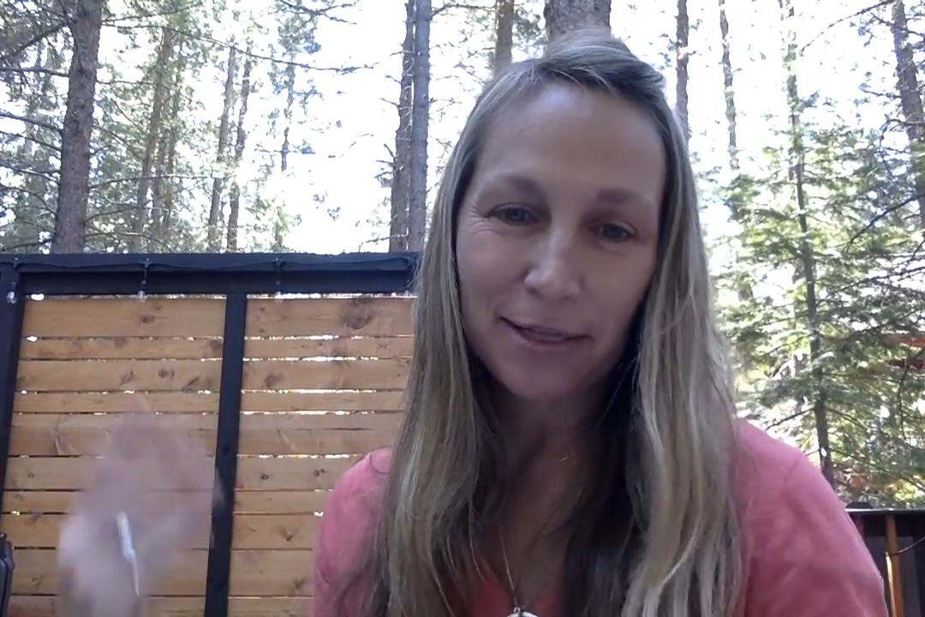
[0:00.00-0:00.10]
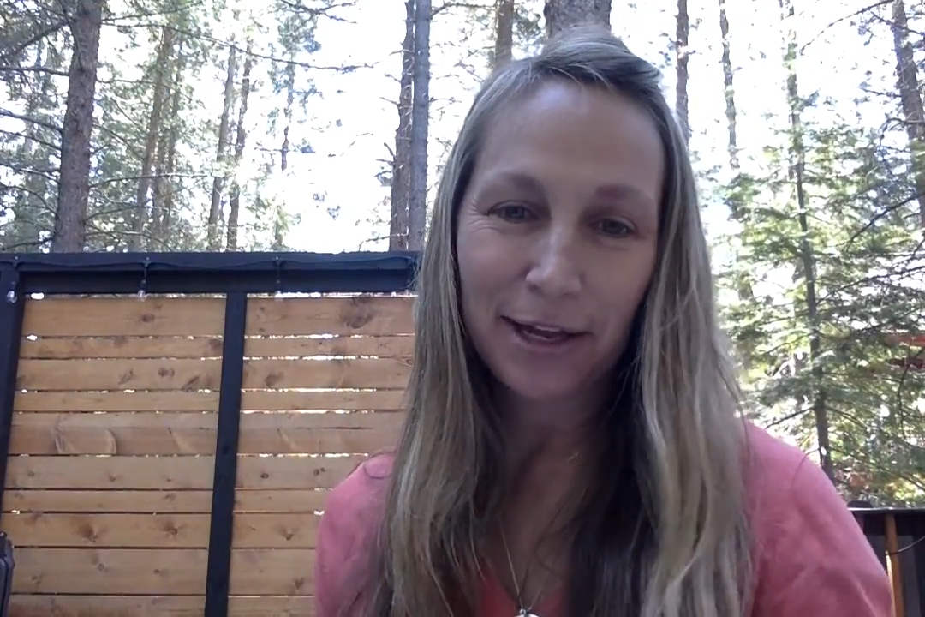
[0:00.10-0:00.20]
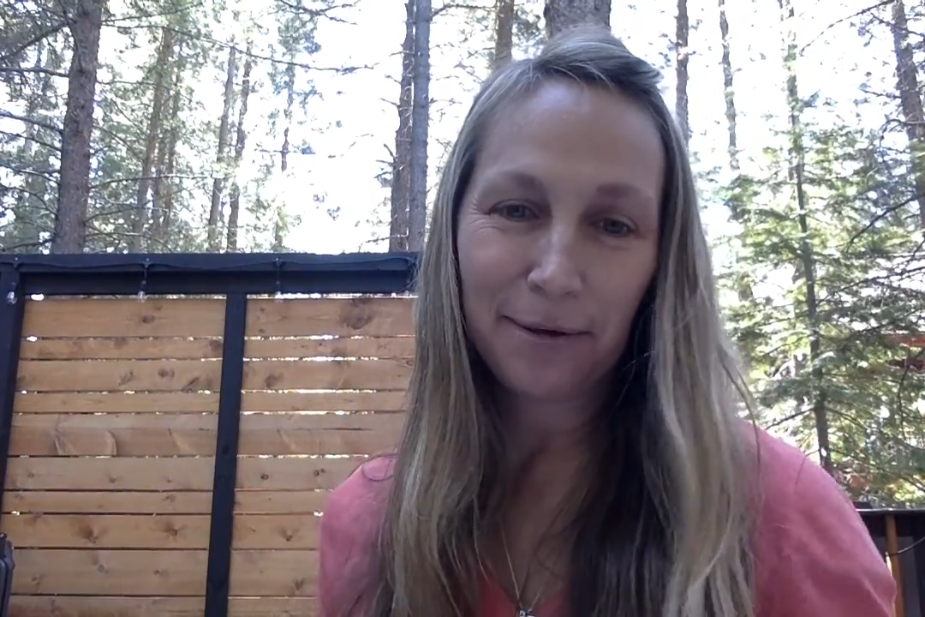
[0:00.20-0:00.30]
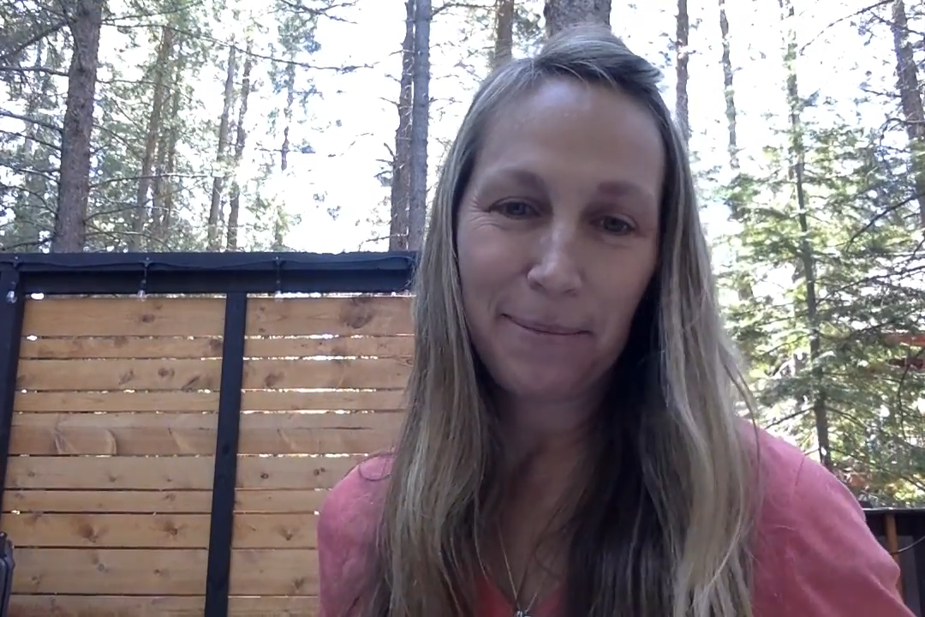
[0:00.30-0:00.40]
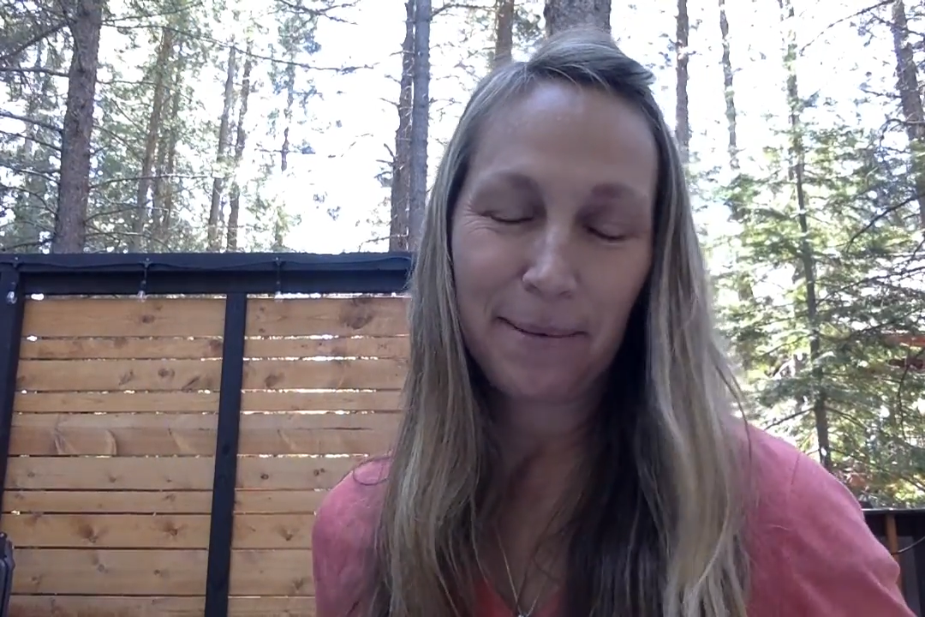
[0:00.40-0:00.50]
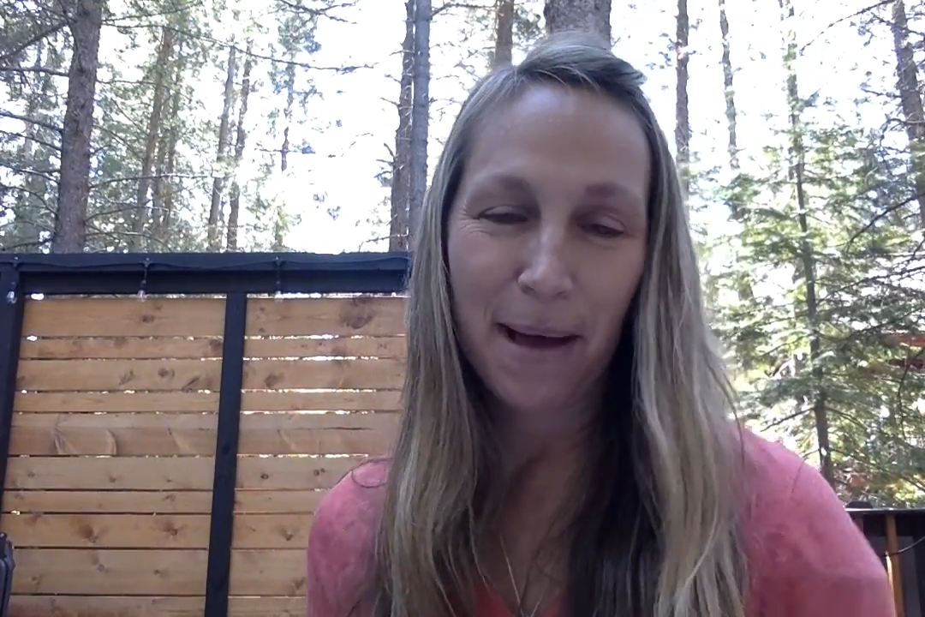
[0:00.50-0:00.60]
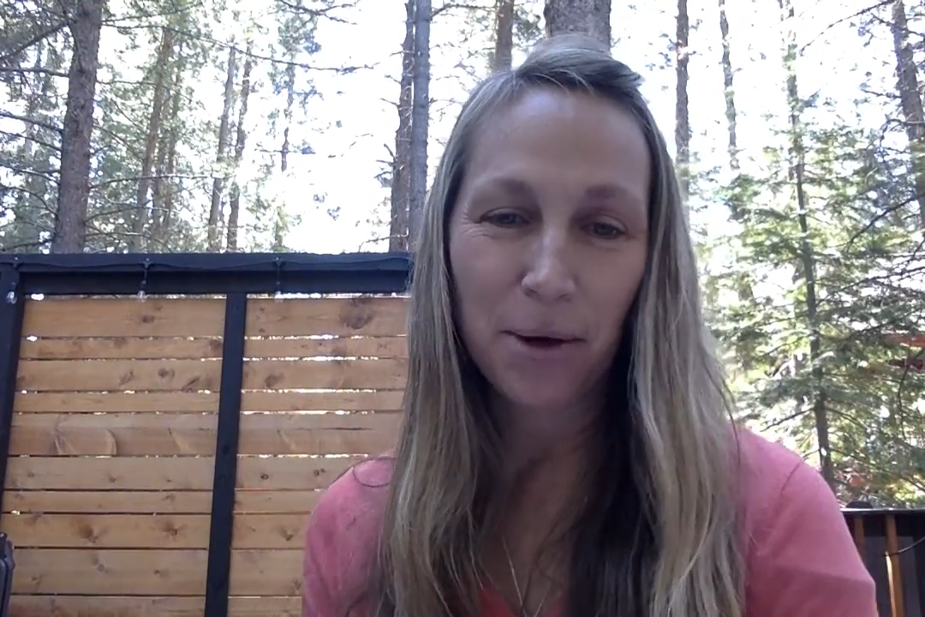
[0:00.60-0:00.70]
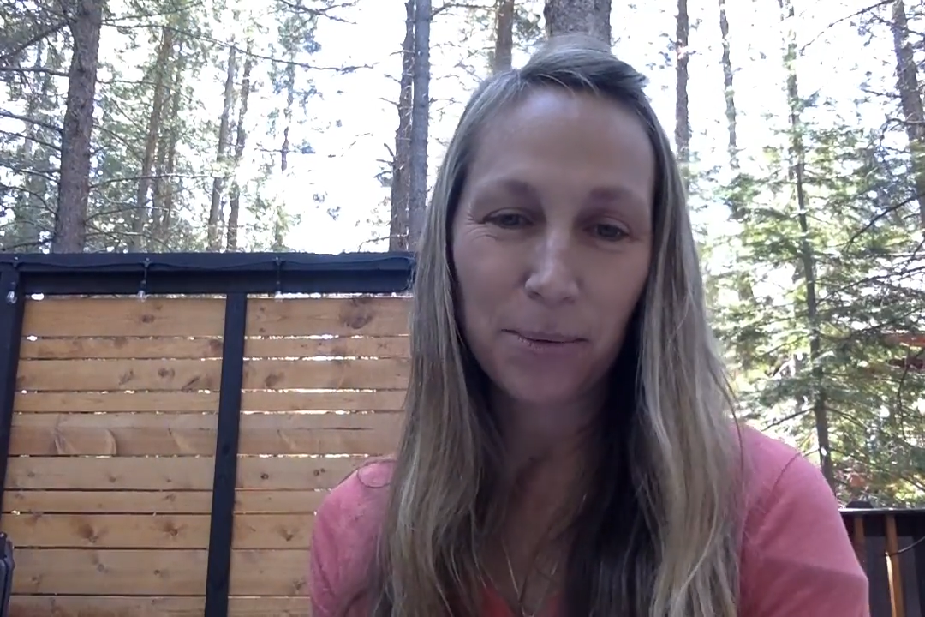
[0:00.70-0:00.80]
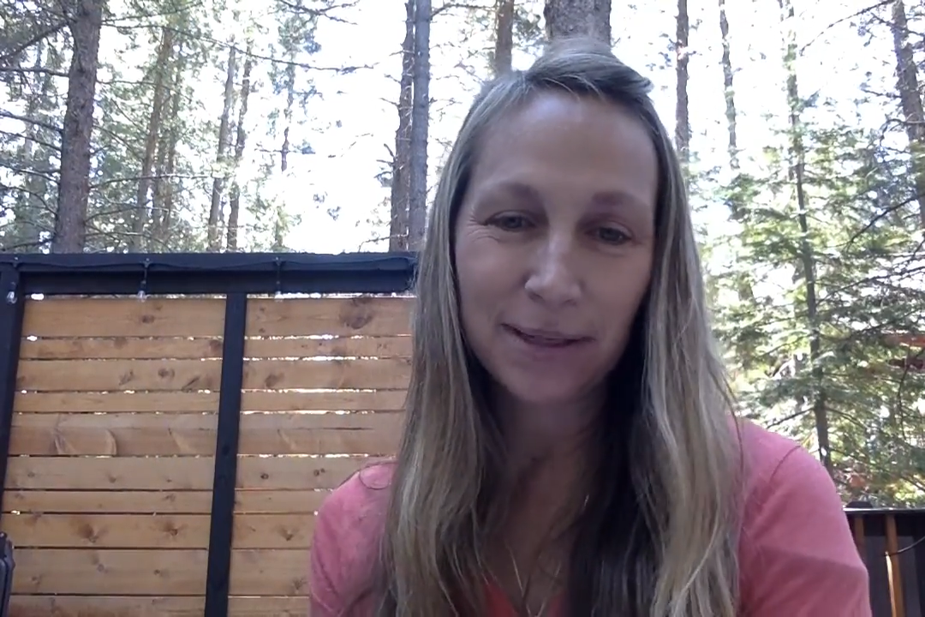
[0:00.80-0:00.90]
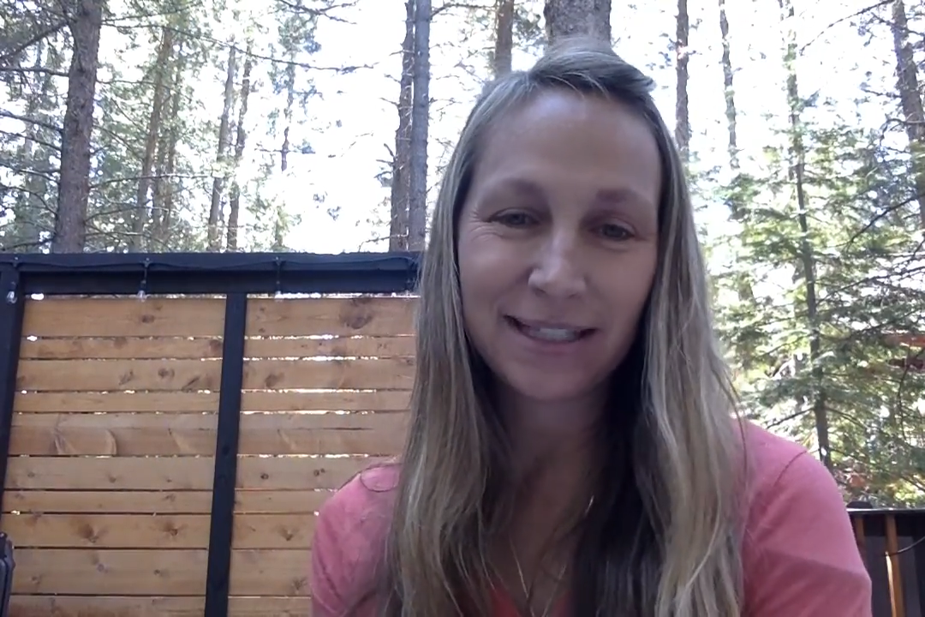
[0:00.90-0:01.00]
little bit
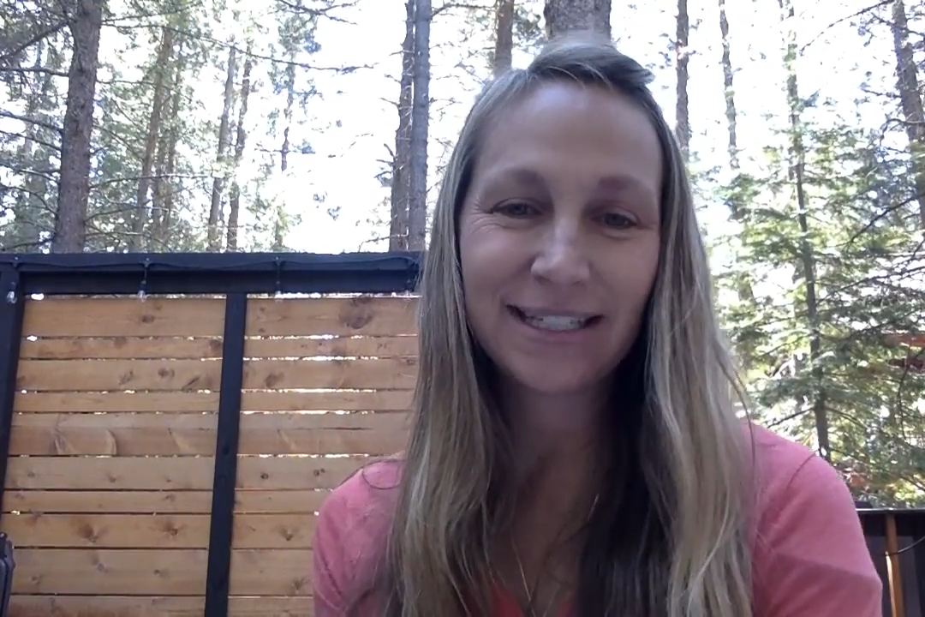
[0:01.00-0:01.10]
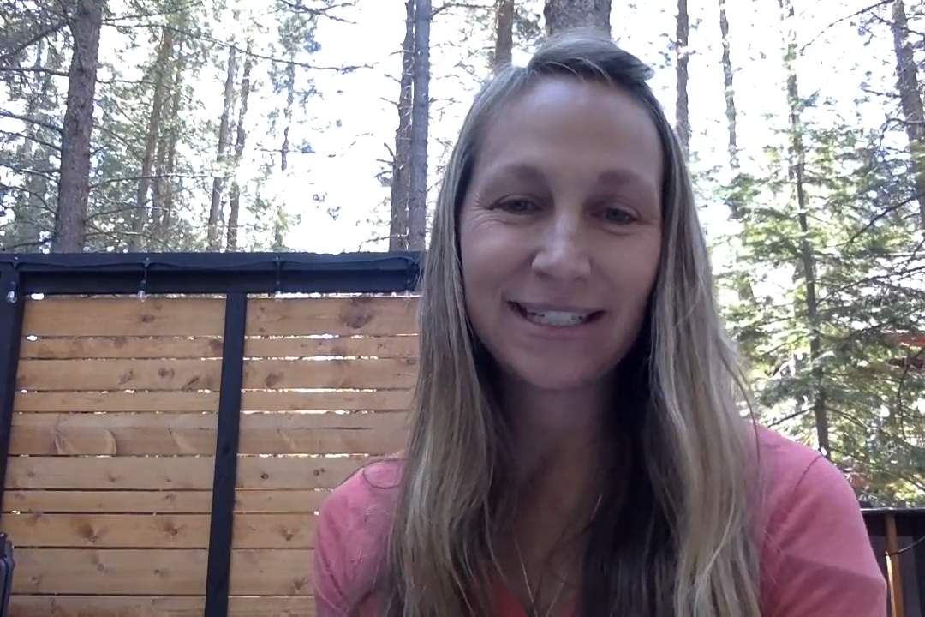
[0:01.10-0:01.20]
about what's